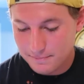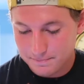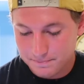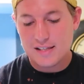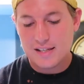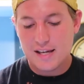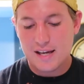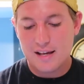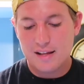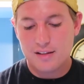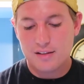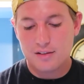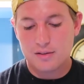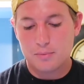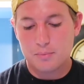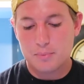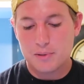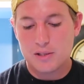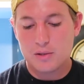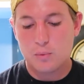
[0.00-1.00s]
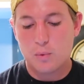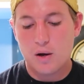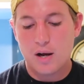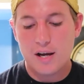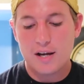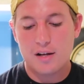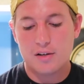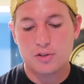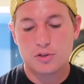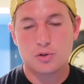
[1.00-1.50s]

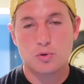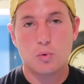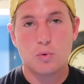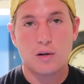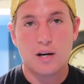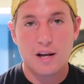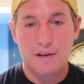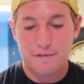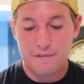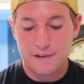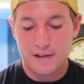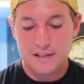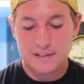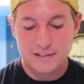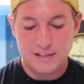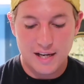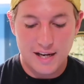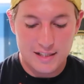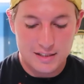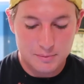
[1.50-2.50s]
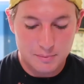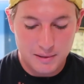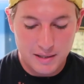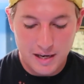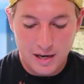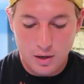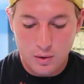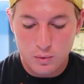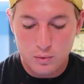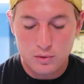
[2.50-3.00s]
ELBY underscore FS asked me,
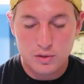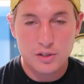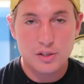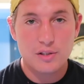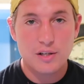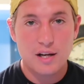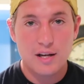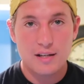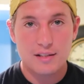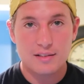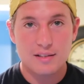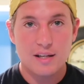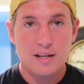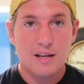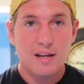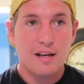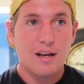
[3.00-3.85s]
how old are you guys?